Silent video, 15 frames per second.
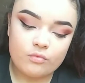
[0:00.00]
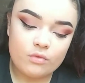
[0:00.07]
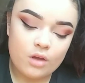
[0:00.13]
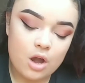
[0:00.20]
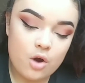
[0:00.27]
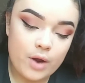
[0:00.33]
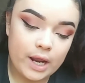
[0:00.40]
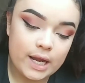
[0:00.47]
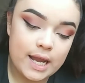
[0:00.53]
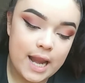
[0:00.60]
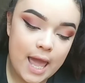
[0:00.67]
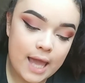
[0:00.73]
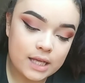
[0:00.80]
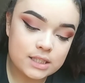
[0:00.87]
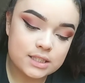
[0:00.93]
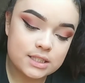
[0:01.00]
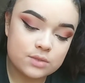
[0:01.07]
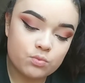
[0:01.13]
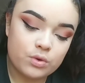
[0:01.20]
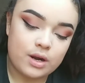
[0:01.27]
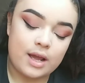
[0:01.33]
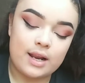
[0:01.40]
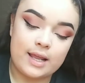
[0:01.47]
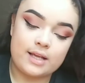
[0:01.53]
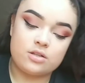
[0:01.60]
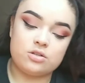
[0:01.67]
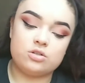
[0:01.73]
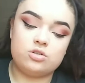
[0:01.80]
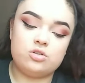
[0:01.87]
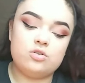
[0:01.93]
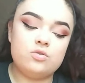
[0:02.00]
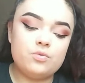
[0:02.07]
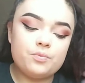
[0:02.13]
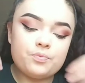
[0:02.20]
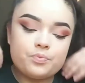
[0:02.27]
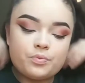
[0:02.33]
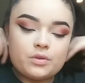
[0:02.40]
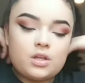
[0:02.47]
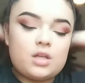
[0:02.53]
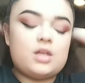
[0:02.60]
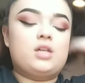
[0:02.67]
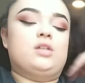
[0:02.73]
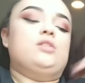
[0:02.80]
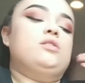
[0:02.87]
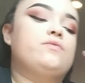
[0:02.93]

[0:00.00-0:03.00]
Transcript: Alright, next what I like to do is